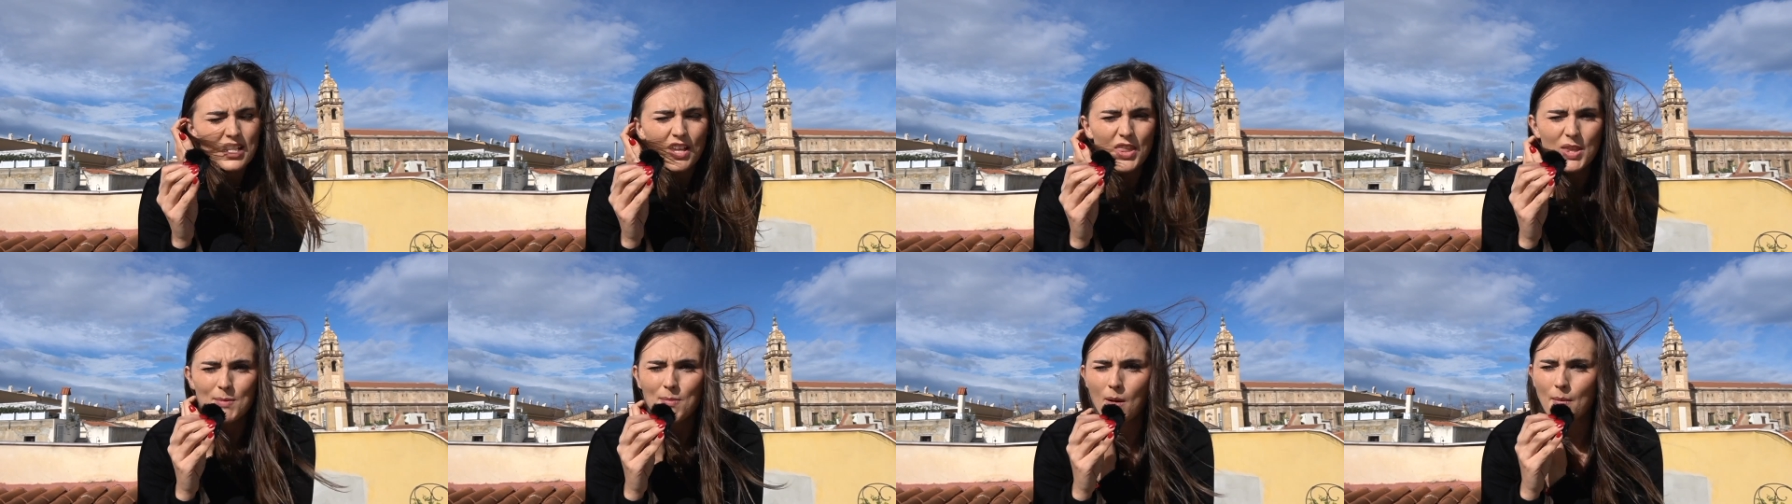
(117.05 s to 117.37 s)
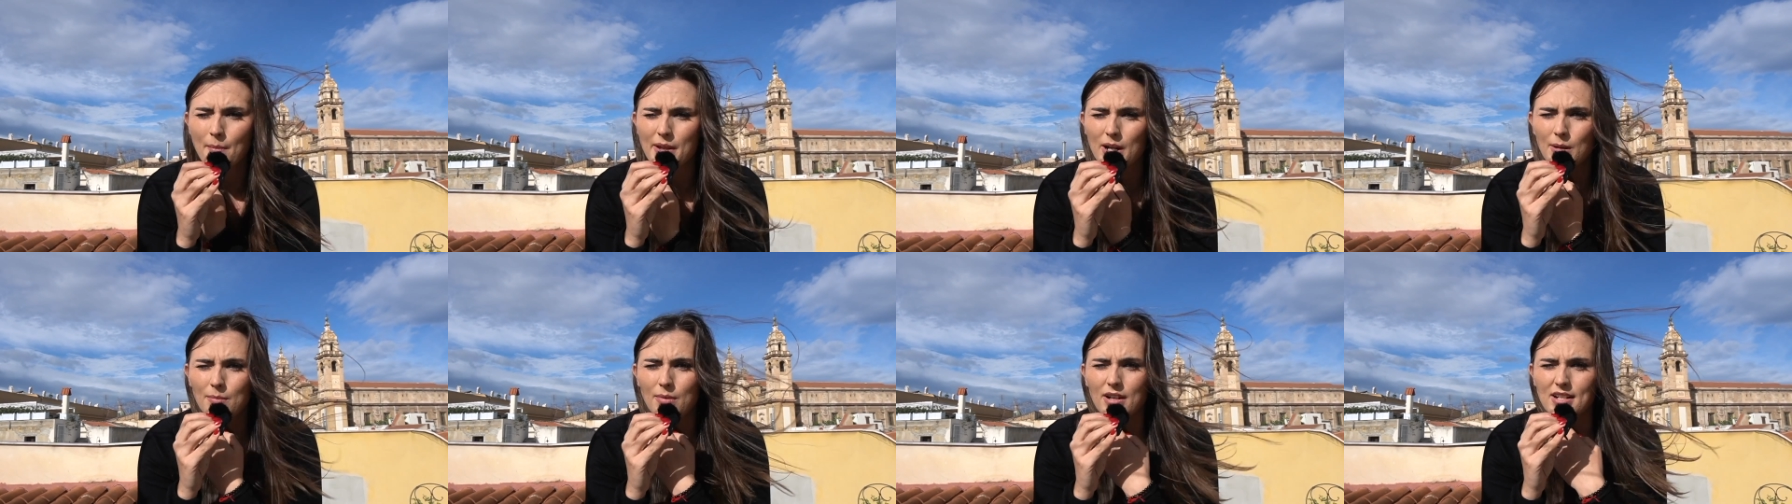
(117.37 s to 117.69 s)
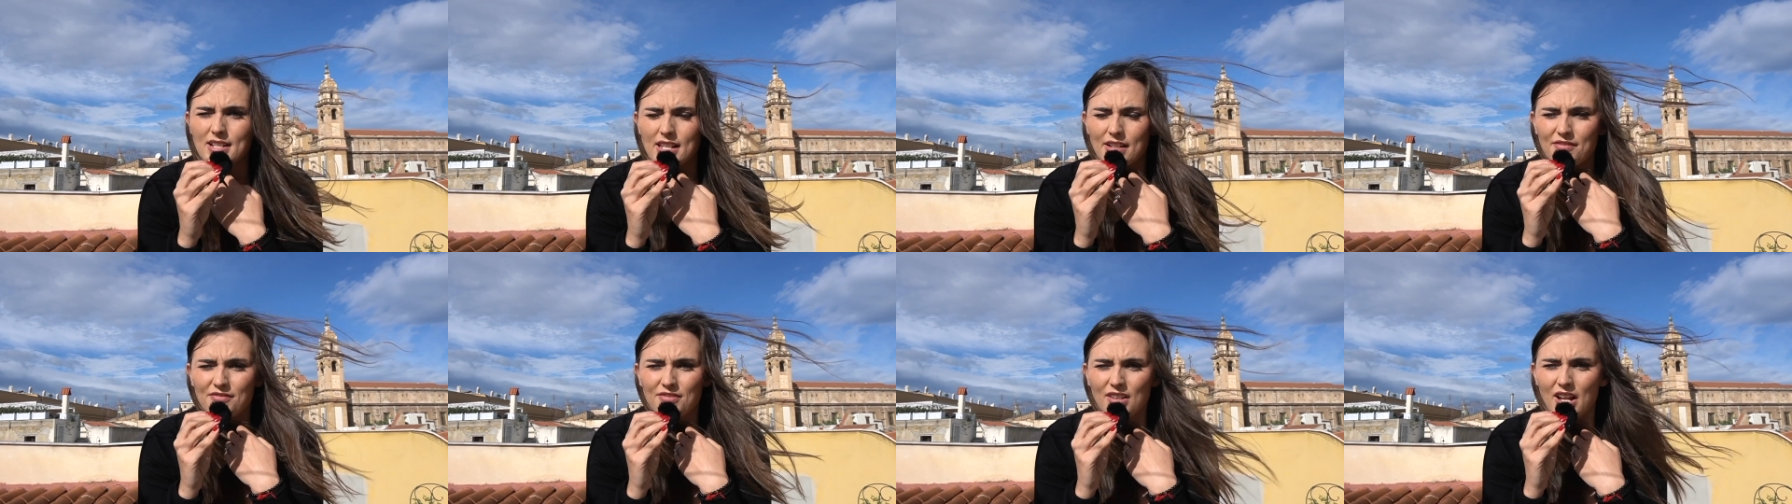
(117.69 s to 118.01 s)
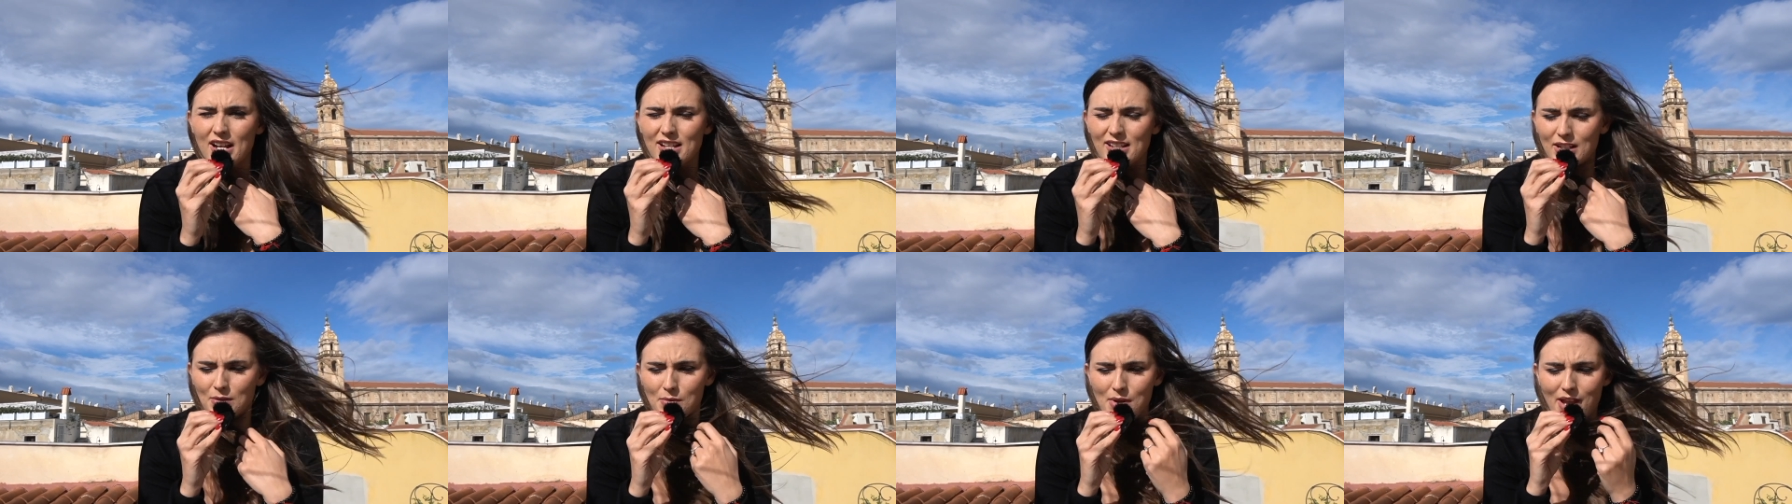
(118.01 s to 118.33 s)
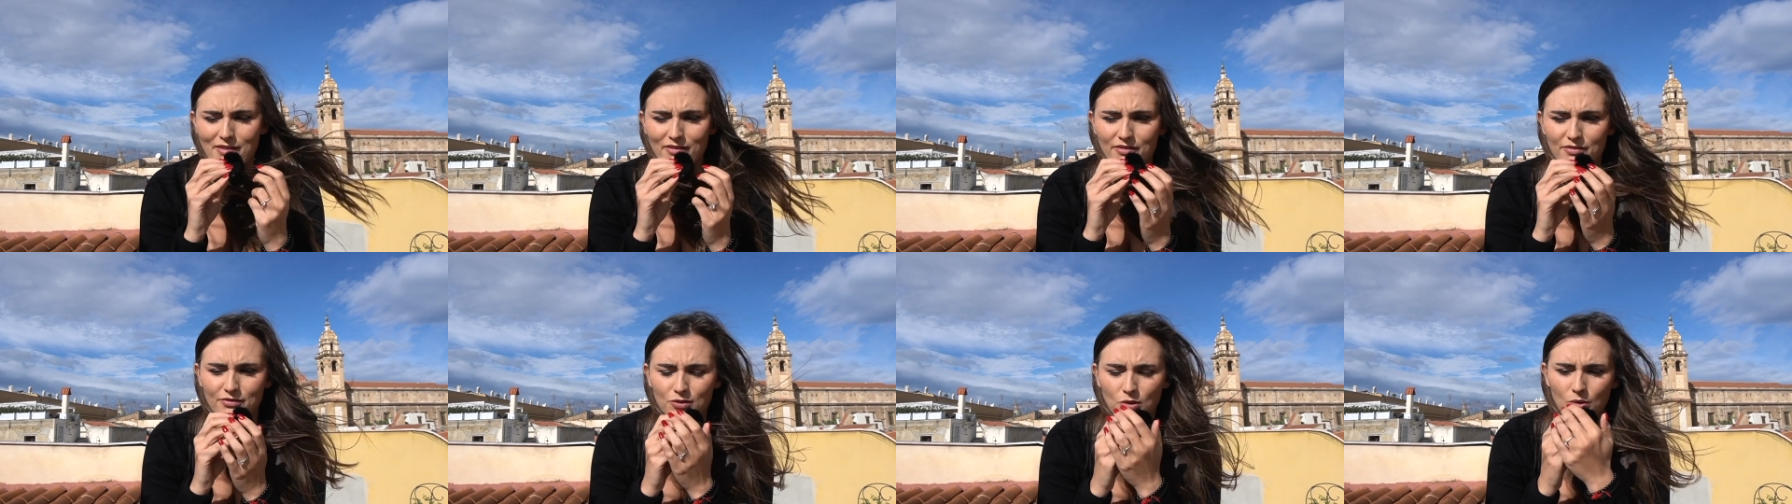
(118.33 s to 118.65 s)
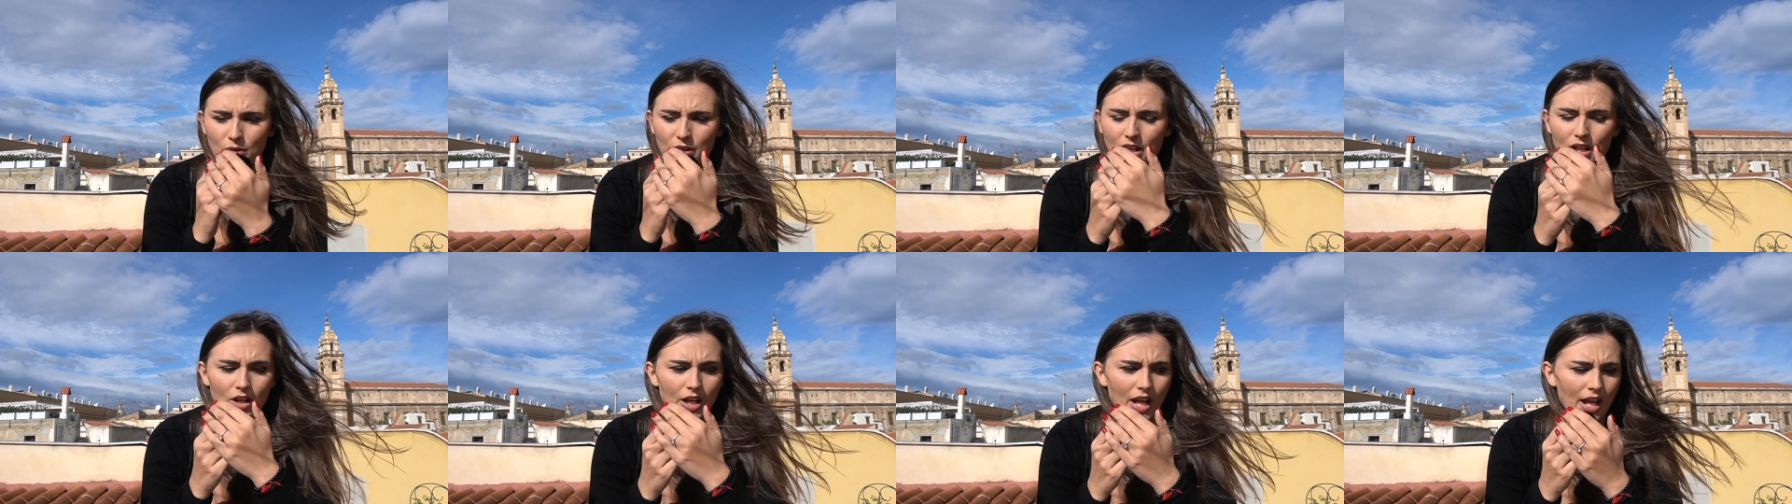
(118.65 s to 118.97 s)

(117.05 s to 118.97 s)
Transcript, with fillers: not the palmetto bugs that fly like we have in Florida.